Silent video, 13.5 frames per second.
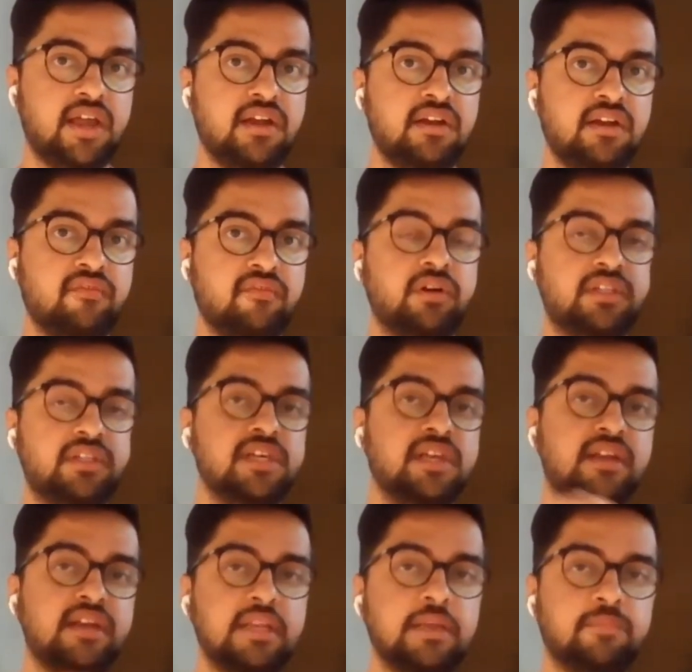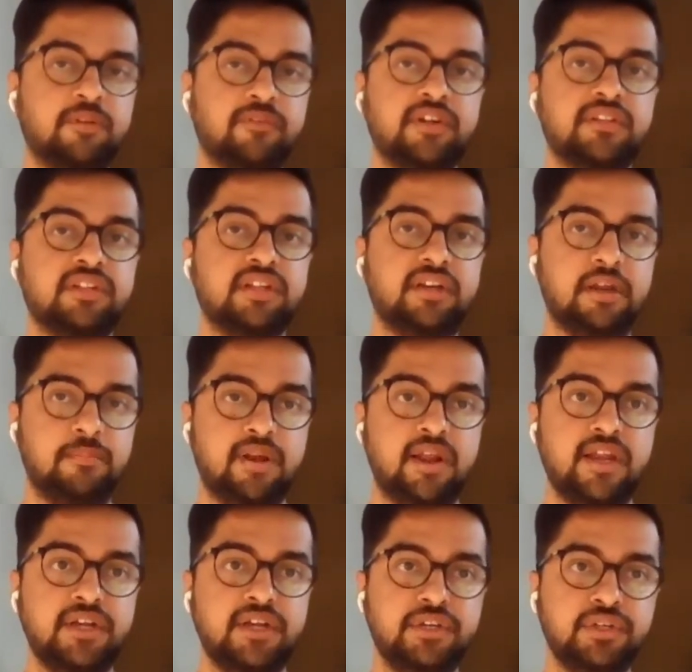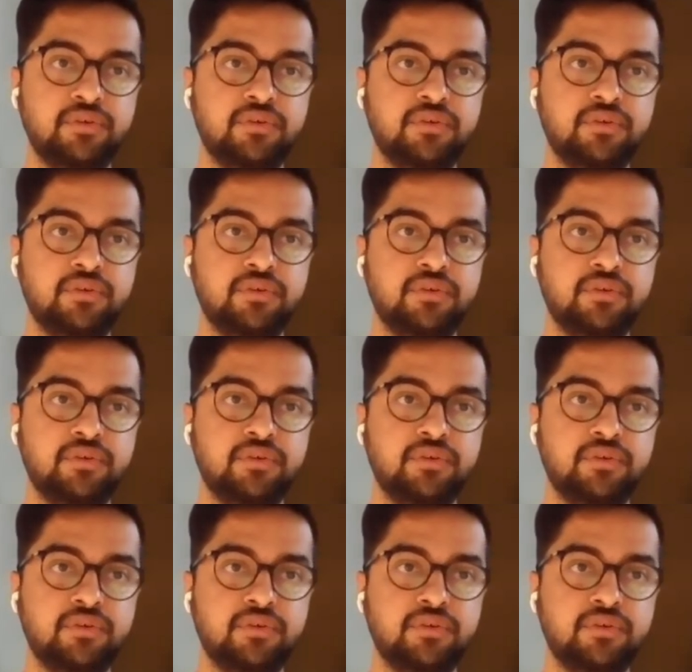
and what generally professor replied